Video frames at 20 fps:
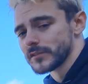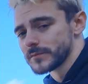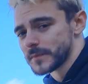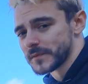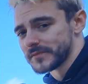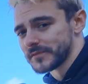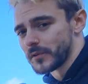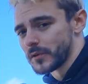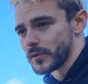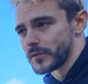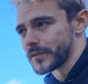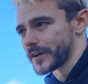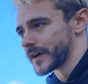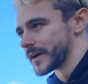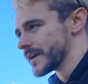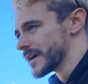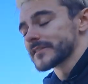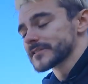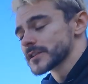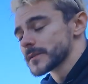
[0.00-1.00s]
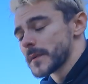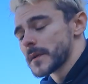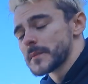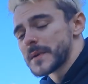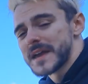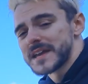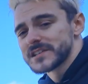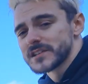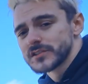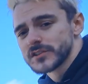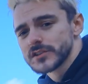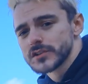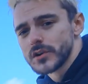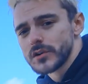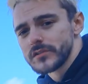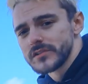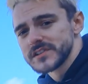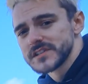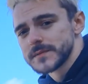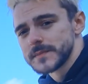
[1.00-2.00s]
of before that have some amazing
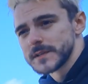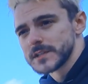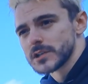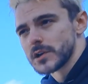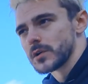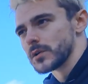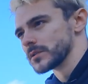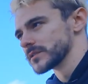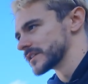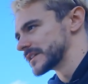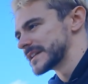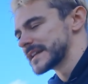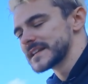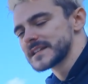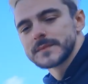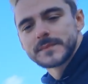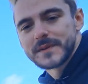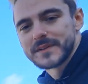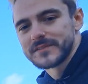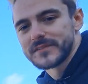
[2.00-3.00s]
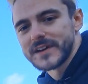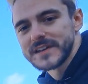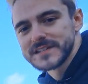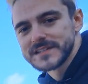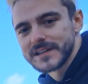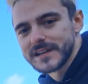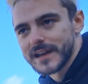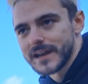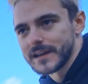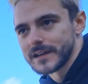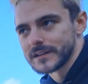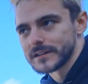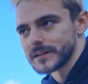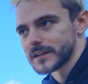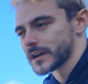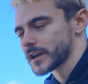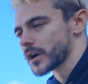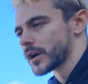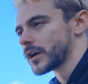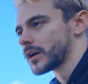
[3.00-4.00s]
stories to be told and need to be investigated,
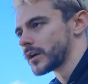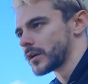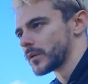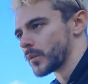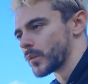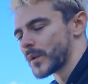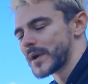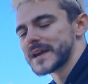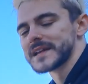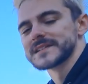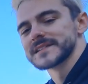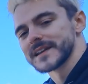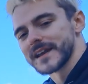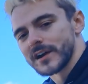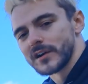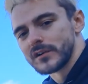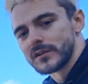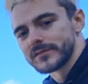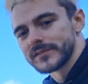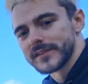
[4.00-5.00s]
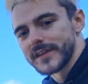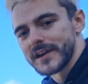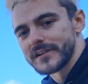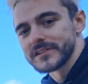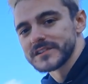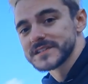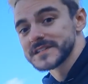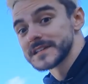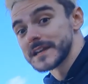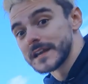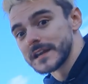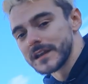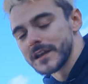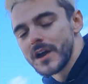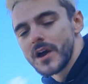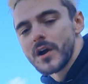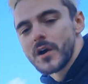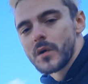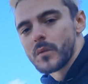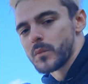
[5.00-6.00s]
and I can't wait to get over there and see
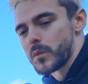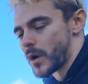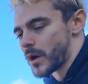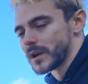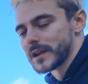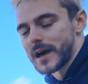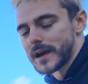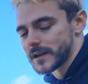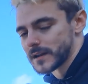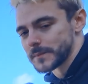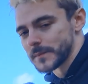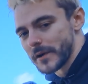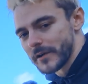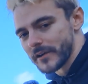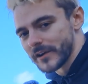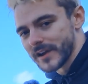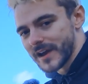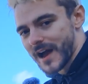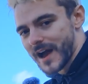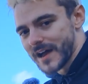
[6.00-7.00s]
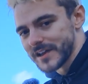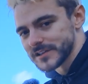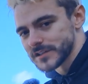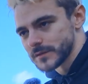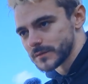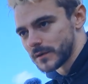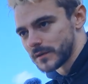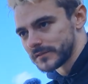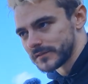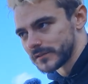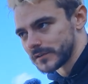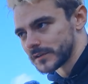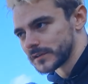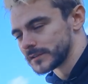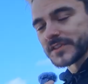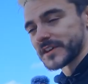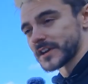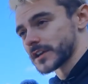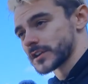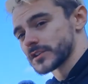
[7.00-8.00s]
what Latin America has to offer.
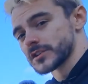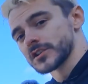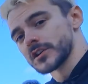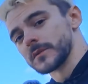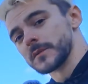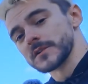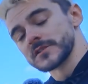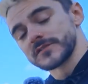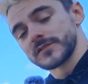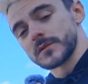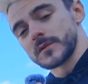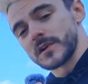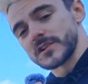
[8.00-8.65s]
But thank you so much for